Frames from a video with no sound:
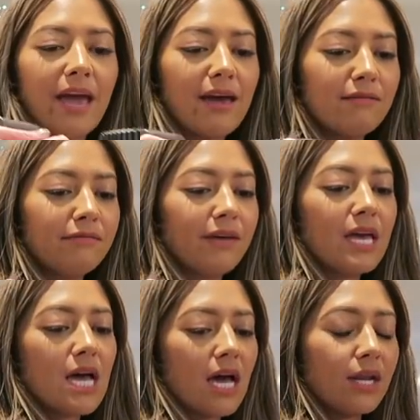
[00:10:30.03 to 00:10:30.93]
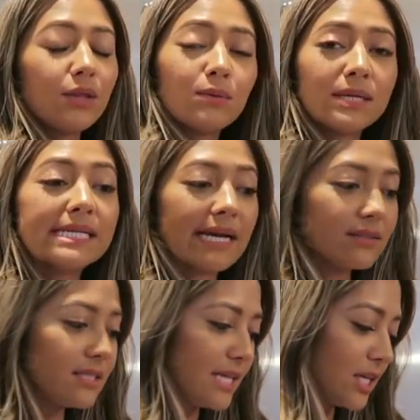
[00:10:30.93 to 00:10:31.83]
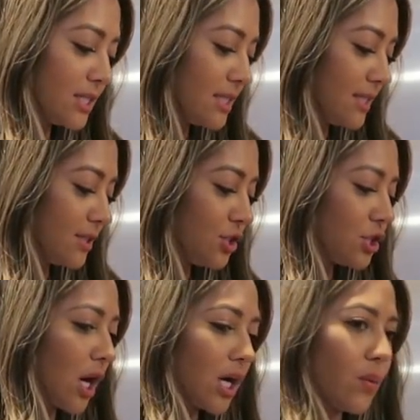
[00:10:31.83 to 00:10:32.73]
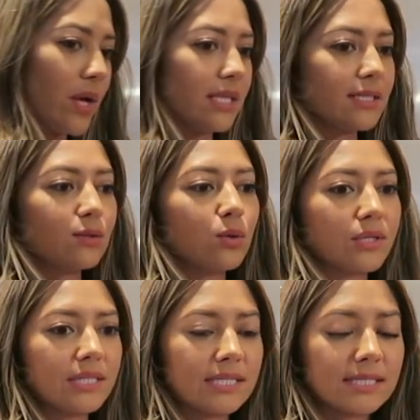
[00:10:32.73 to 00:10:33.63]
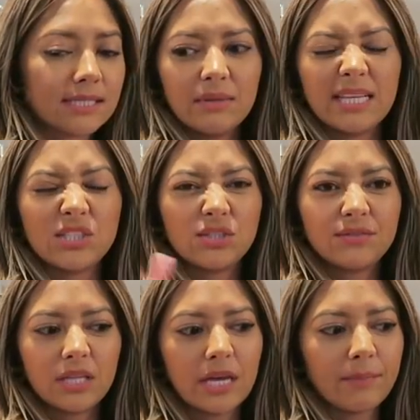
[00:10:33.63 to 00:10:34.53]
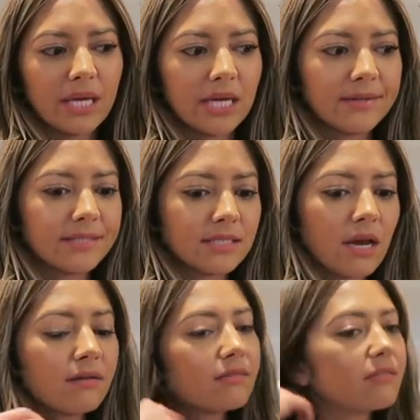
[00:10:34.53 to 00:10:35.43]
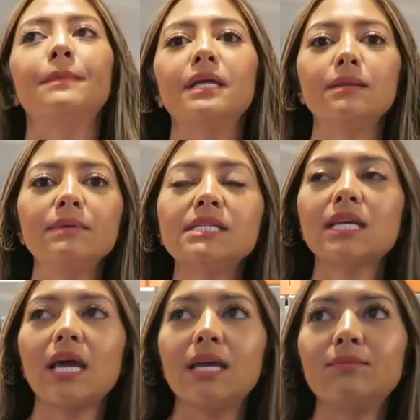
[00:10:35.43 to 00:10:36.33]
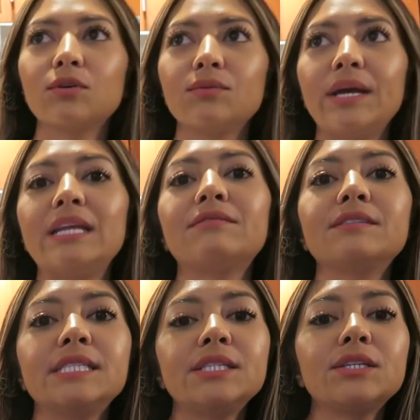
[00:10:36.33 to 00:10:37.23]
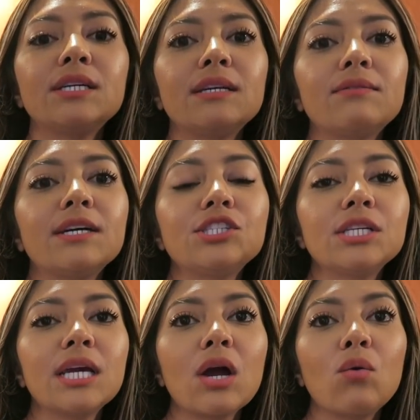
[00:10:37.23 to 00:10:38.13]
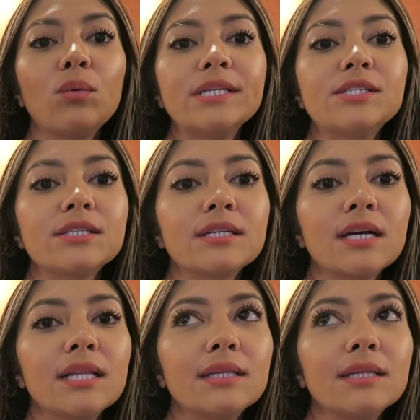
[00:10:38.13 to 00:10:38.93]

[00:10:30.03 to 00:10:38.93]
have another one downstairs. It's a shark one that's cordless. So that's just for like my hair and stuff. But in the meantime, we're waiting for dinner and watching Winter